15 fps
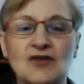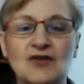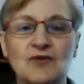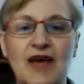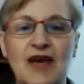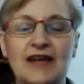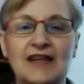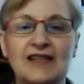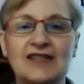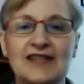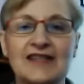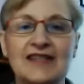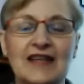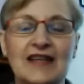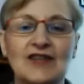through that. I
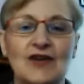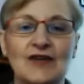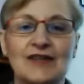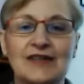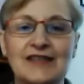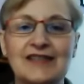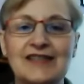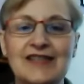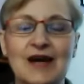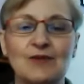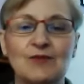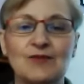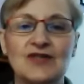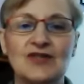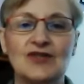just set it on clean
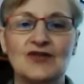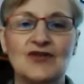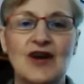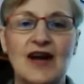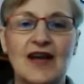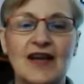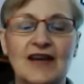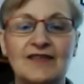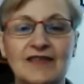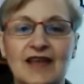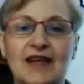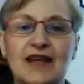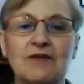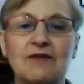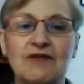towels to dry, and
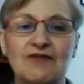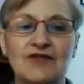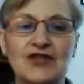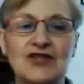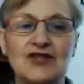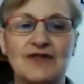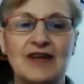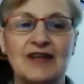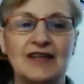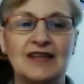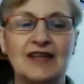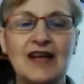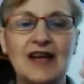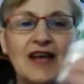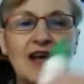then I refrigerate it.
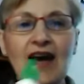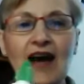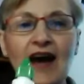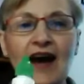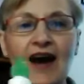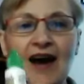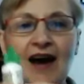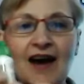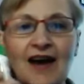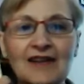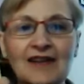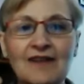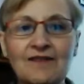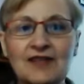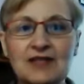I
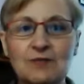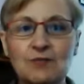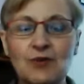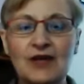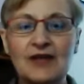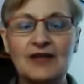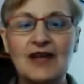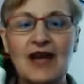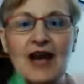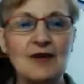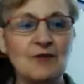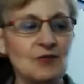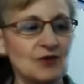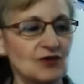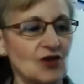love this product. I
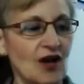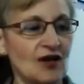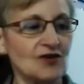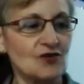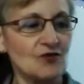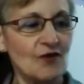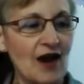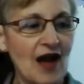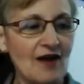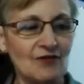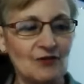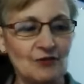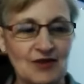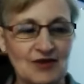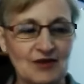will not
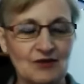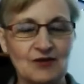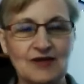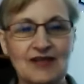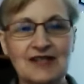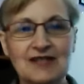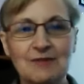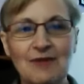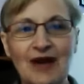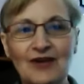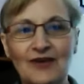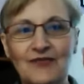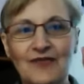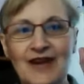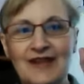travel without it. As a
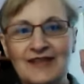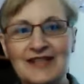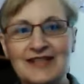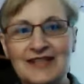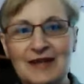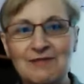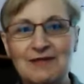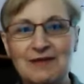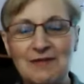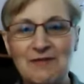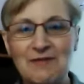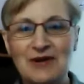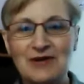matter of fact, this seems to be my